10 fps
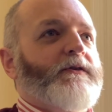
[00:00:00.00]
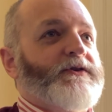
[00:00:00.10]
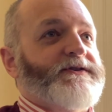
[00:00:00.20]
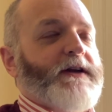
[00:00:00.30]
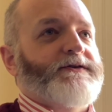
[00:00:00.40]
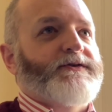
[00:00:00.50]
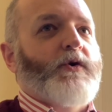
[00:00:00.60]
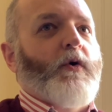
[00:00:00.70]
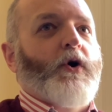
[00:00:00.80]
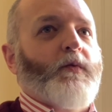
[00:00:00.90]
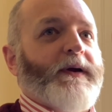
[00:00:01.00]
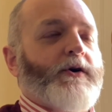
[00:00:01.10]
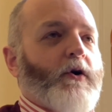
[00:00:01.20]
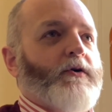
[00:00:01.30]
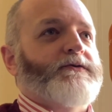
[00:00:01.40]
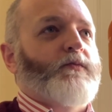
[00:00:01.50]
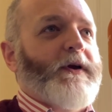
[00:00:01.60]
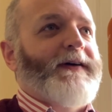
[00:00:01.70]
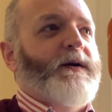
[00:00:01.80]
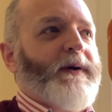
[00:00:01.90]
the status quo because
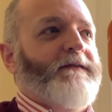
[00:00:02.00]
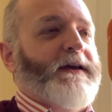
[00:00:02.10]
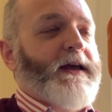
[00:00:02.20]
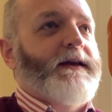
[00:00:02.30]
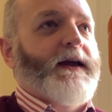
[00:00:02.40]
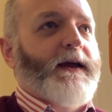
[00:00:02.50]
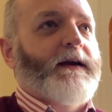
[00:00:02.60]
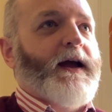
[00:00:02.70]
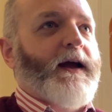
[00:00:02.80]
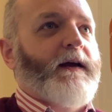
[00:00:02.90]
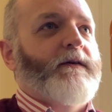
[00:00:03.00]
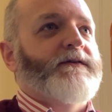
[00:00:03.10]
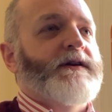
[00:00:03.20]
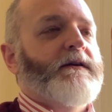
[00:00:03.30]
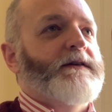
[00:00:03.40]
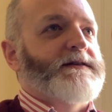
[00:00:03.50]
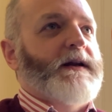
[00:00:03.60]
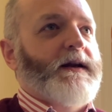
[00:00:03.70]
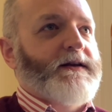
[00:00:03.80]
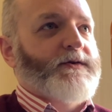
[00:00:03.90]
we've had a bit of a kicking and this
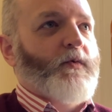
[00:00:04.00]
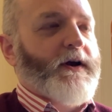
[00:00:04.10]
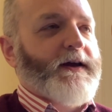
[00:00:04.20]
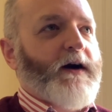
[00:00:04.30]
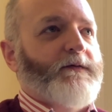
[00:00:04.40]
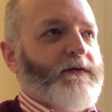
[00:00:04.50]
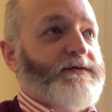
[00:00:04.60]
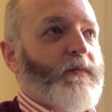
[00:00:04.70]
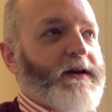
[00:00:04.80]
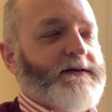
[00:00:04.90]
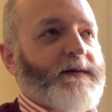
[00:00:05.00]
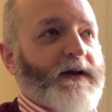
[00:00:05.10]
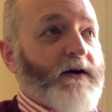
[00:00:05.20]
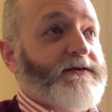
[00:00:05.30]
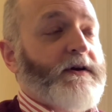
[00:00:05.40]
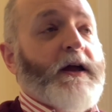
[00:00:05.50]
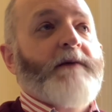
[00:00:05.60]
clearly isn't working out for us and we need something else.